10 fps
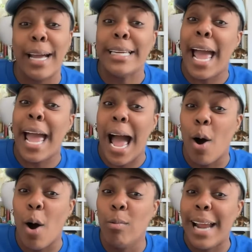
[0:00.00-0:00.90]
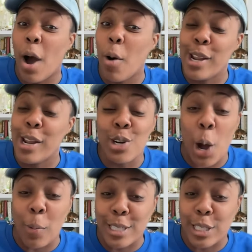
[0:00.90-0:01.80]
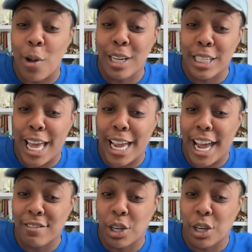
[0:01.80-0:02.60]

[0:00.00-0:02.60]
now. Now, we don't know what it's going to look like after